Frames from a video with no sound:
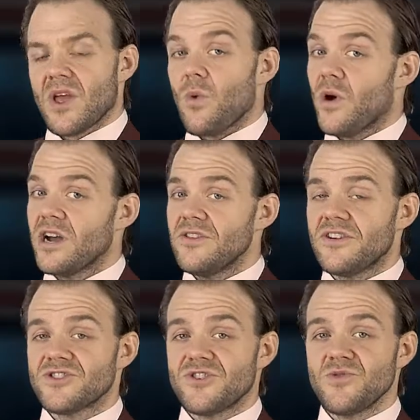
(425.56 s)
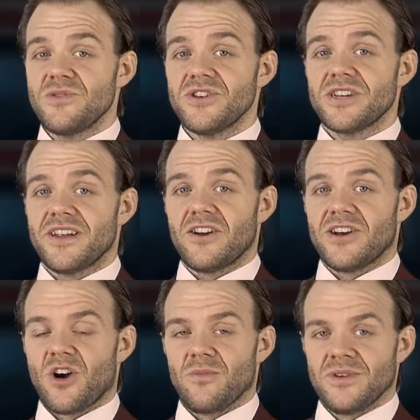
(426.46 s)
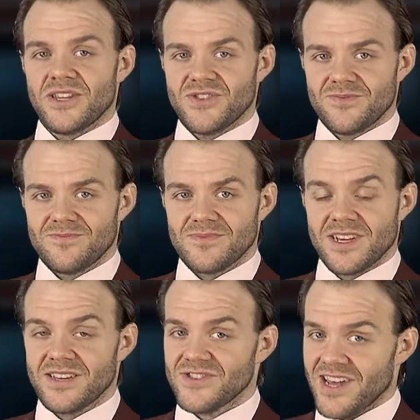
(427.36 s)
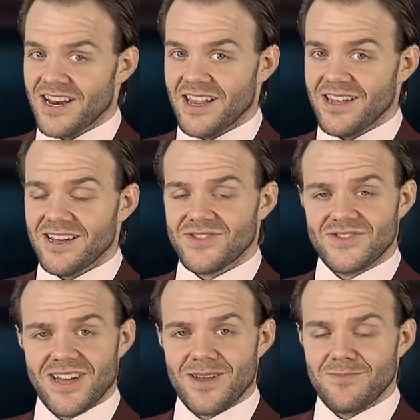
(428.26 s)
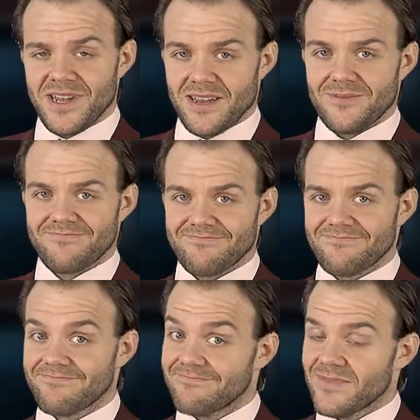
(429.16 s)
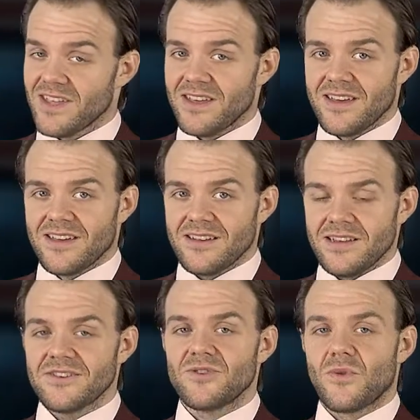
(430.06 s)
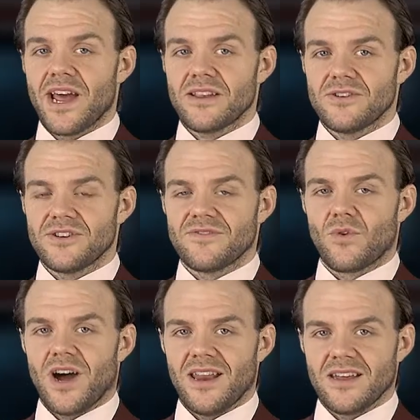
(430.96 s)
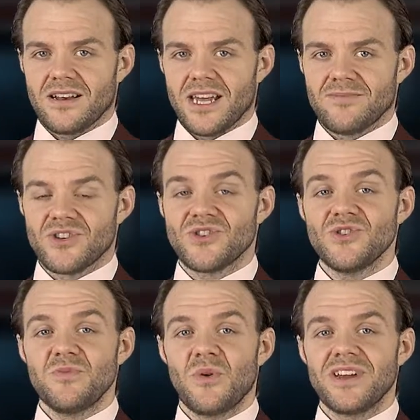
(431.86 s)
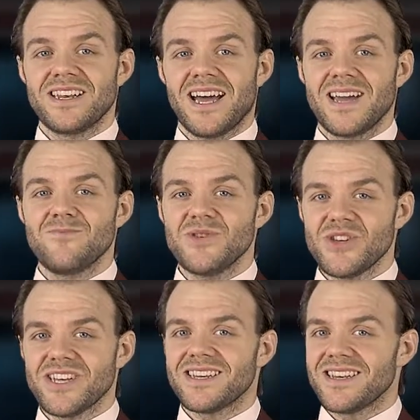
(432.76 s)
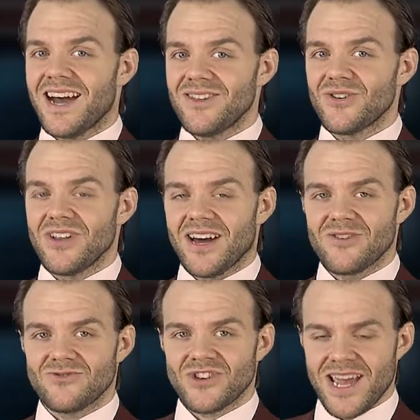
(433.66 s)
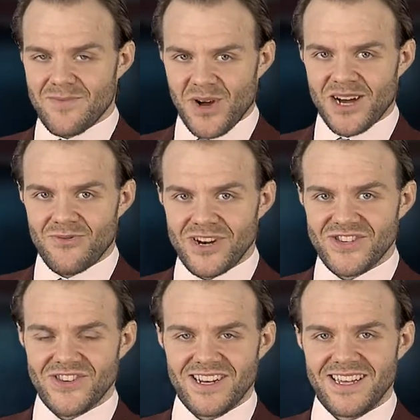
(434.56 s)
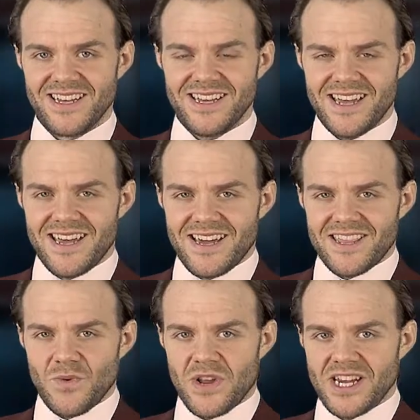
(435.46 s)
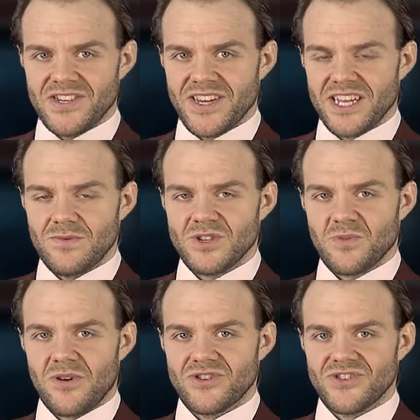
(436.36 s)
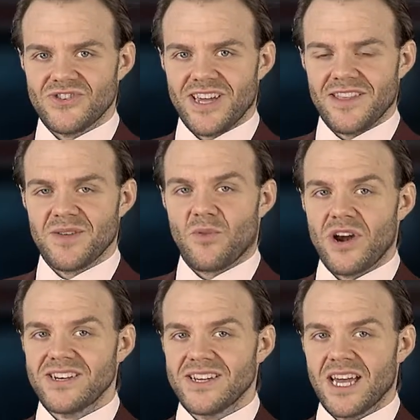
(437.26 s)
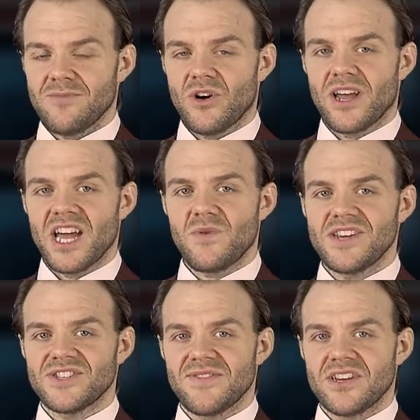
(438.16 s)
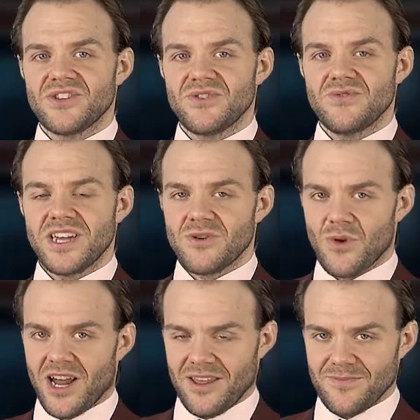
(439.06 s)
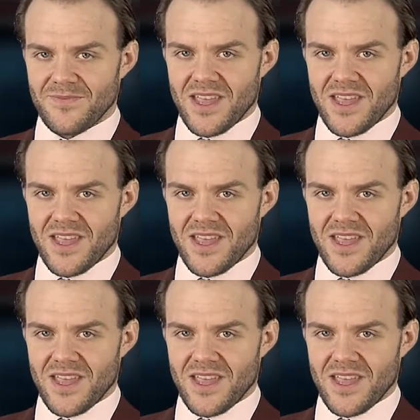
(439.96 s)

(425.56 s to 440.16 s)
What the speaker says: Well, there's a new millionaire in our midst, and sadly, it's not me. Linda Ragland of Rolla claimed a $2.9 million lotto jackpot recently. The winning ticket was purchased at the break time on Highway 72 in Rolla.